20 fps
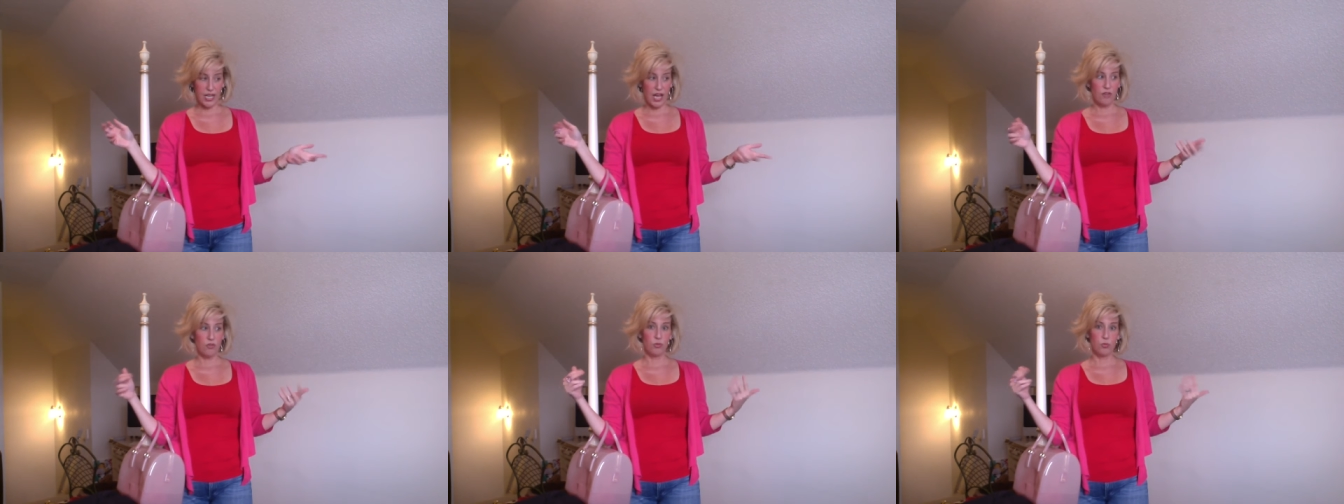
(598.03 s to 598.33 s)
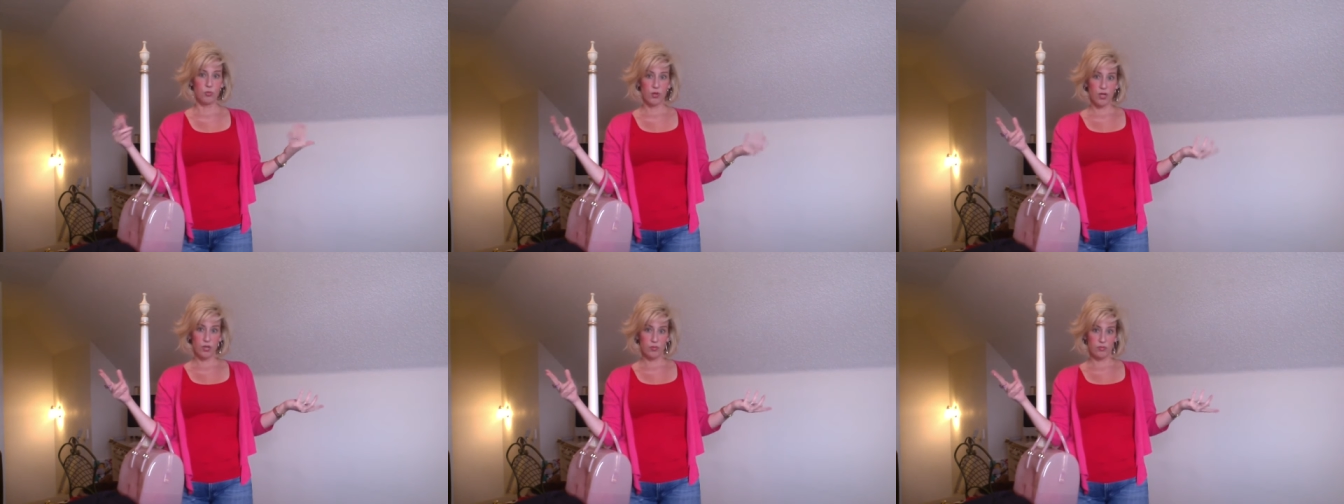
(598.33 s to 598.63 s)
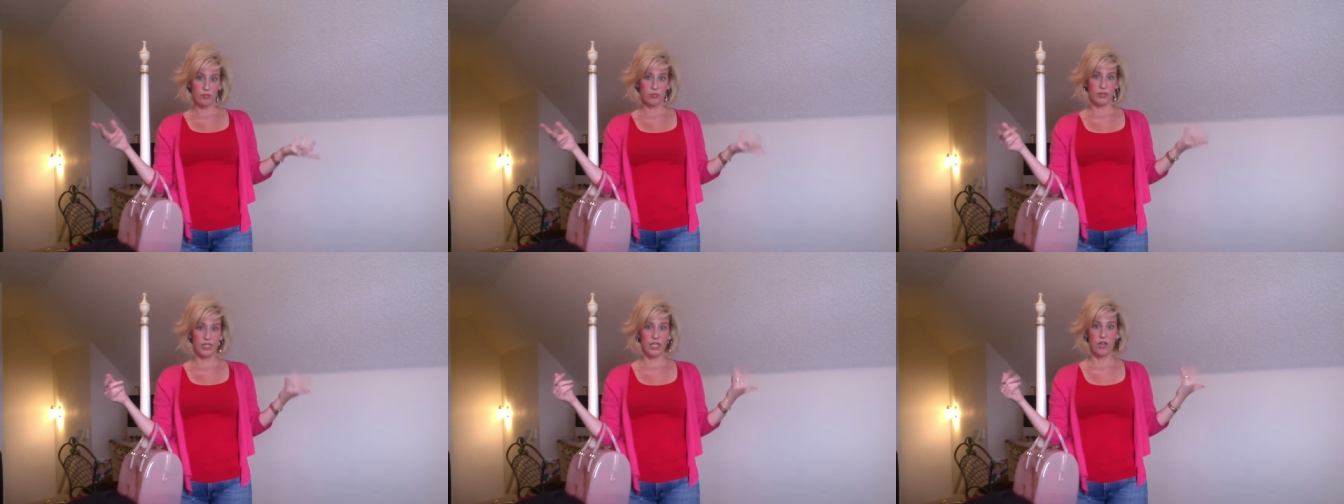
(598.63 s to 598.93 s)
I will
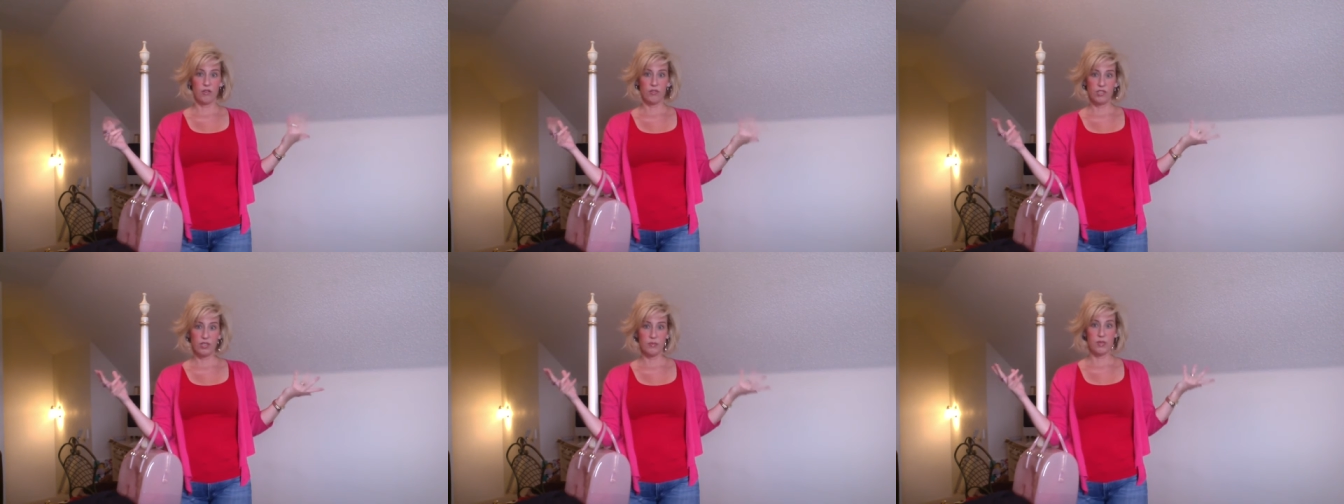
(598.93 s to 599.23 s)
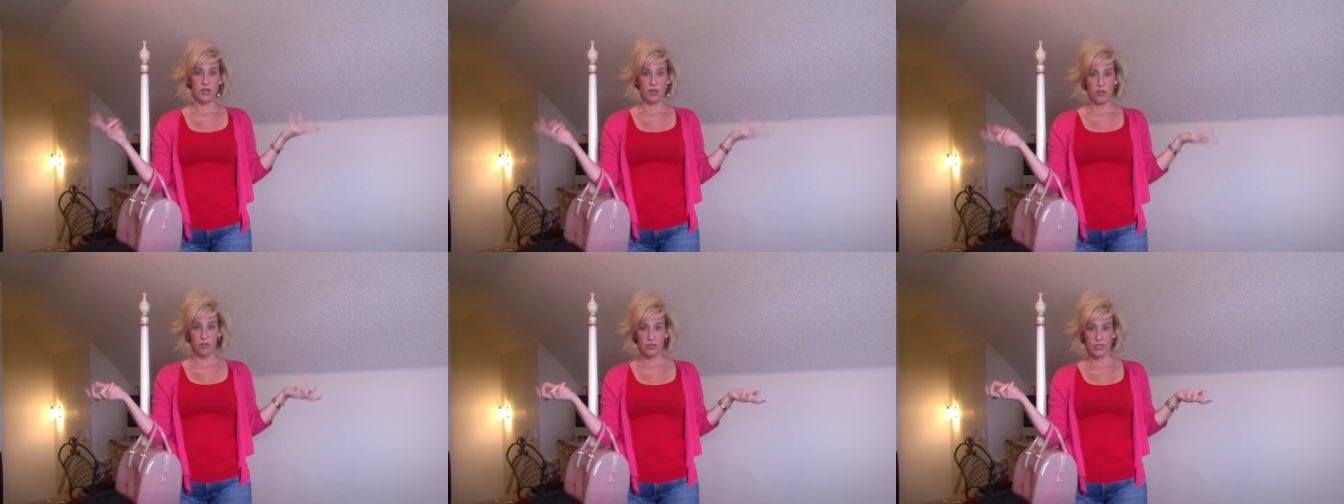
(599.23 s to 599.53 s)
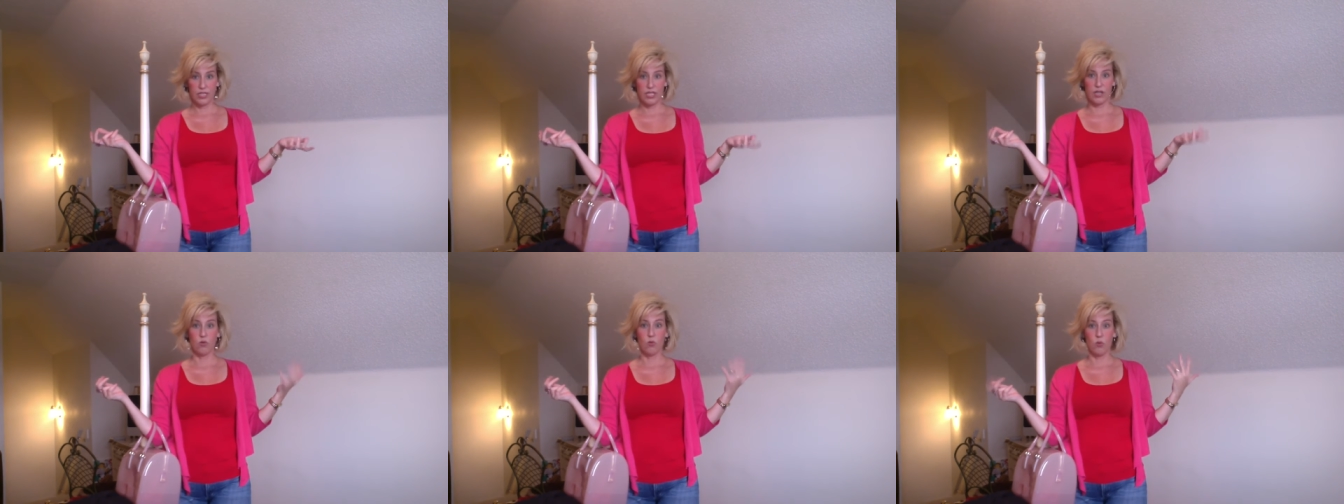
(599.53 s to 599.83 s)
probably only be
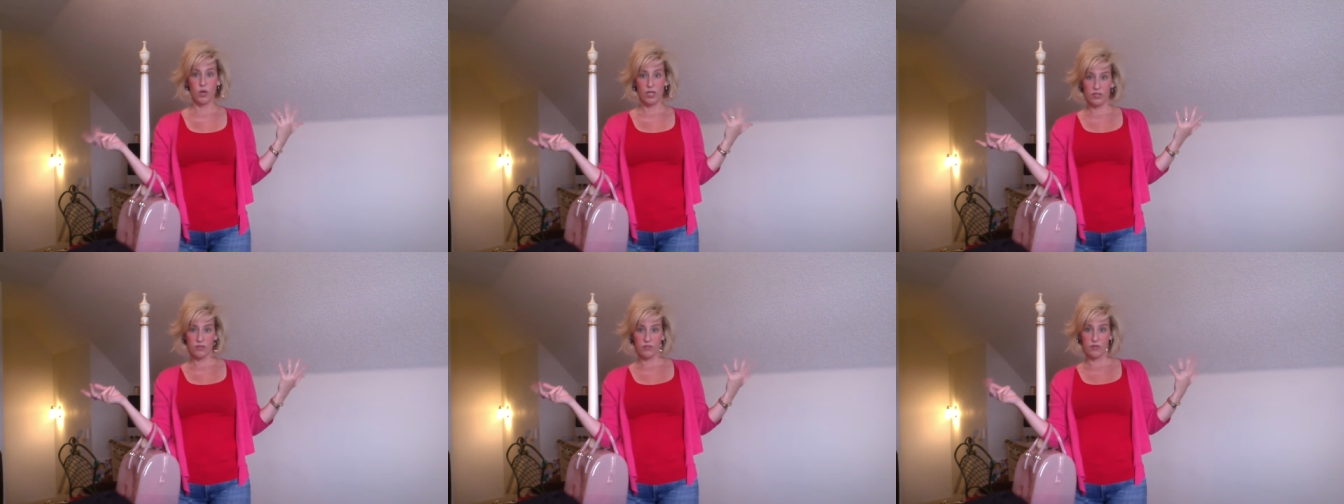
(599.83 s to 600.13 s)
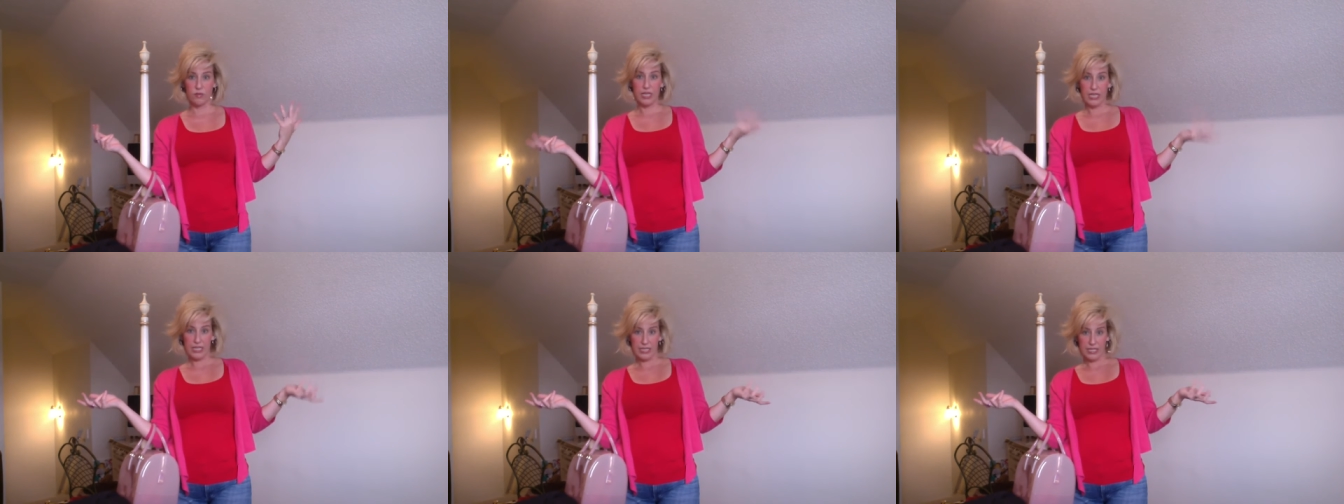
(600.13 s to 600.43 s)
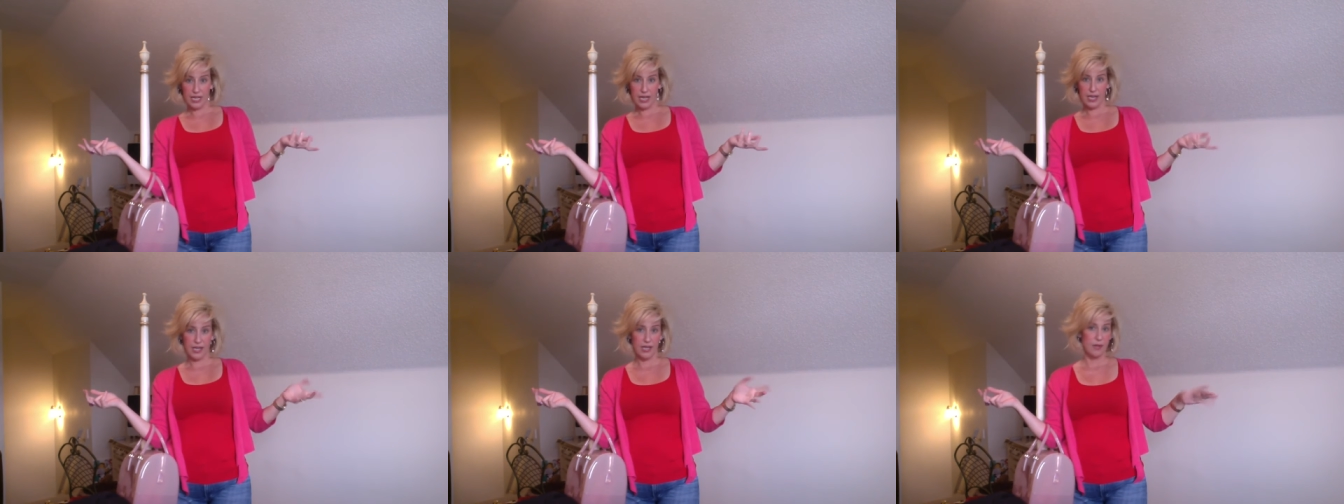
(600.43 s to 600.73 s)
holding one of them at a
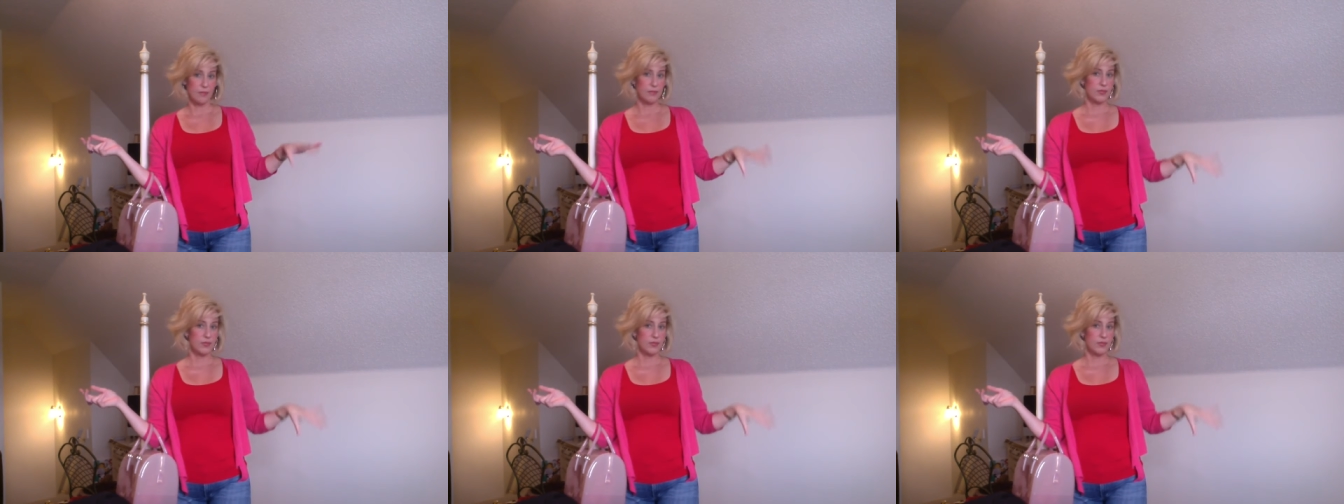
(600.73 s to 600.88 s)
time.